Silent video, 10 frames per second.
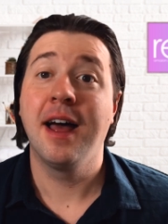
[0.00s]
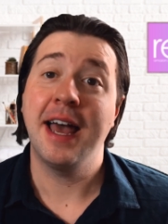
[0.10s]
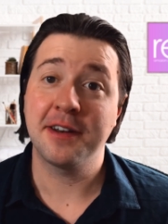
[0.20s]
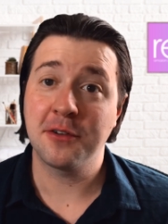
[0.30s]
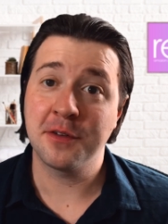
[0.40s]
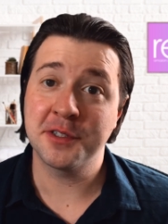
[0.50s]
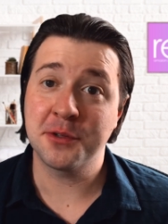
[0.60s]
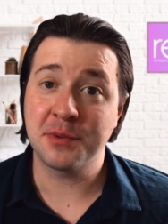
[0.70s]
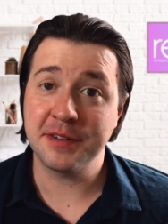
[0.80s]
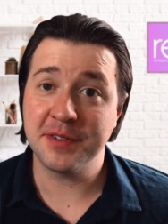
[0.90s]
head on over to
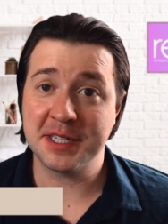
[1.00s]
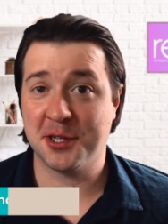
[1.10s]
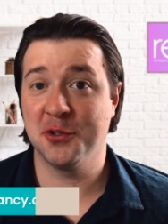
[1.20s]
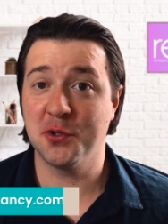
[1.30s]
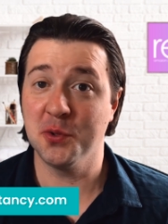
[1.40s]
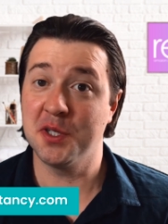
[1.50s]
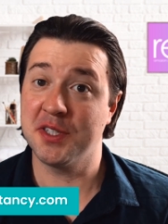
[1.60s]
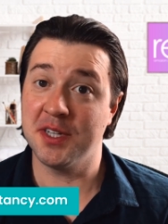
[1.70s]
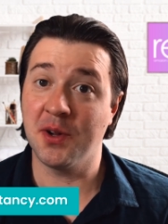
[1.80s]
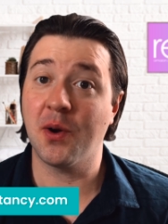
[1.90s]

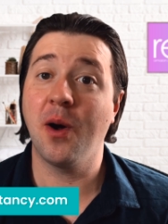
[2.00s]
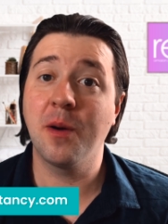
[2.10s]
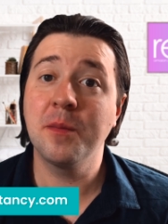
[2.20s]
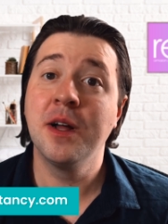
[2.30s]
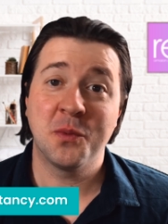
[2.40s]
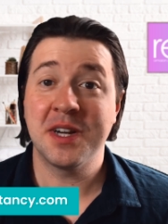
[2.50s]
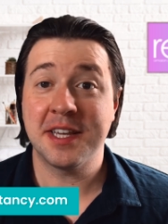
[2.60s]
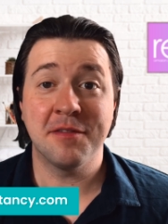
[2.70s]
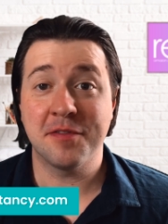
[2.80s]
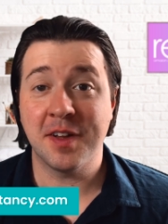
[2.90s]
reflexconsultancy.com where you
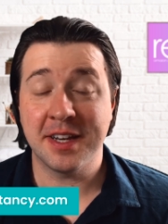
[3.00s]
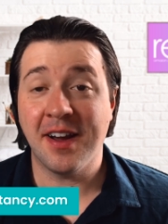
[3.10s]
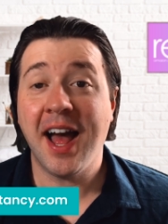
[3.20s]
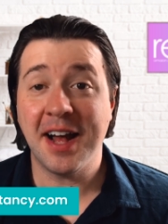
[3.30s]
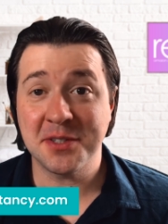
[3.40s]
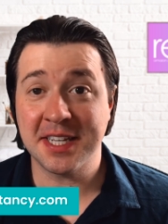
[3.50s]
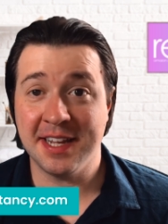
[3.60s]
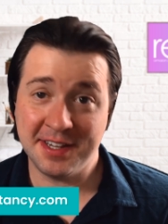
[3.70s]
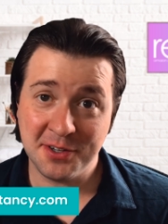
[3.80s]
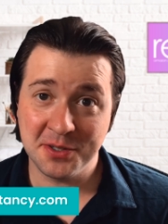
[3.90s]
can find out how to get
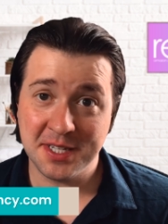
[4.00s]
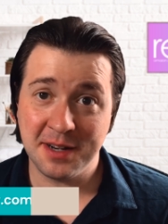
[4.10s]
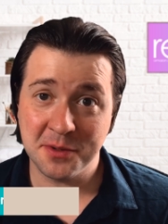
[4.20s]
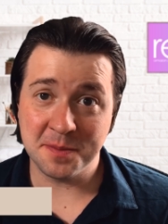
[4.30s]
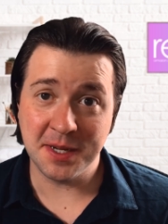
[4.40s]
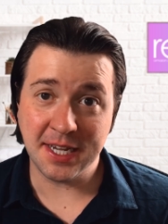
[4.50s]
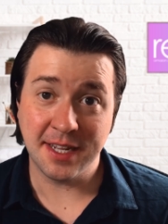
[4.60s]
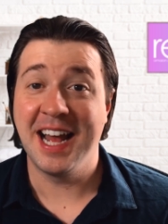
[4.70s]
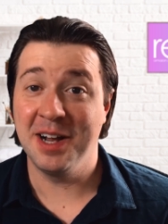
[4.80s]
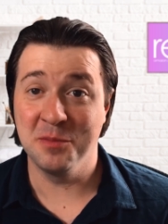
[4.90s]
in contact with me
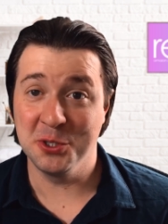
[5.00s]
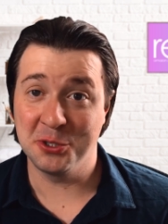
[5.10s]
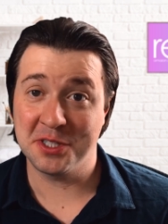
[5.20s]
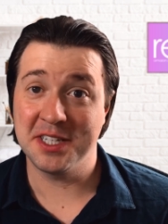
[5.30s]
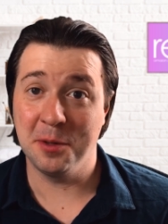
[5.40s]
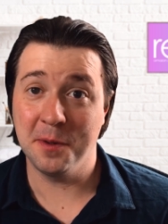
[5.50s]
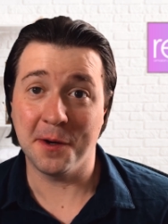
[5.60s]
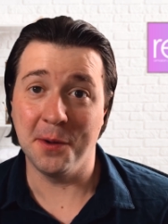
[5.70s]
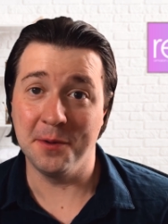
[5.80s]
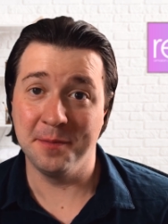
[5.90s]
and we'll look to set up a
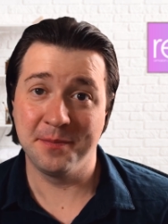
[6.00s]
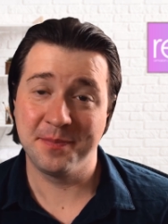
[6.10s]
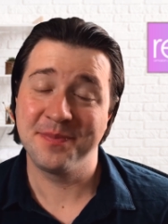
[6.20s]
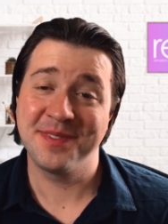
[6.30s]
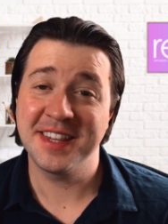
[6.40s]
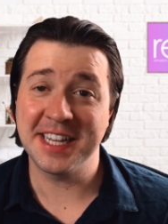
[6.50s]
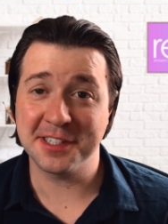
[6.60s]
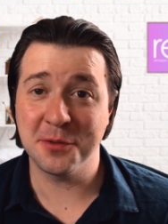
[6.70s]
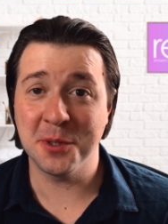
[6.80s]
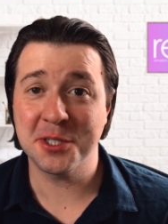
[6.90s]
call. Thanks
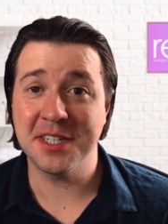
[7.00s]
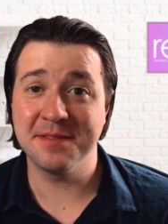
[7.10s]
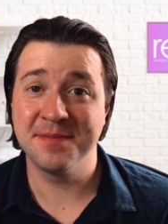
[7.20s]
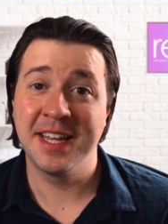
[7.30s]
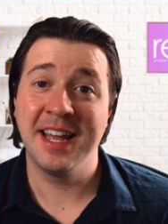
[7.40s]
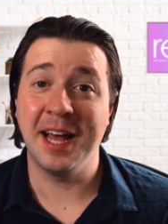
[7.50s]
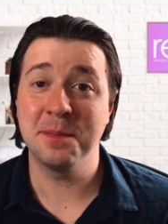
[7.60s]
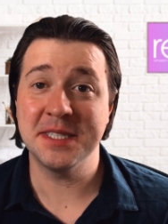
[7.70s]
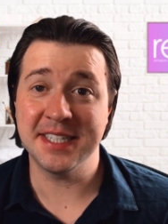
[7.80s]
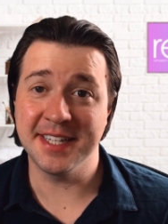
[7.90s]
for watching.
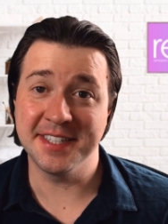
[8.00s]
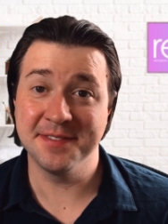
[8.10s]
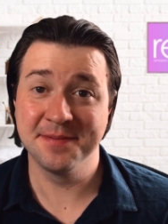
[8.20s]
Happy selling.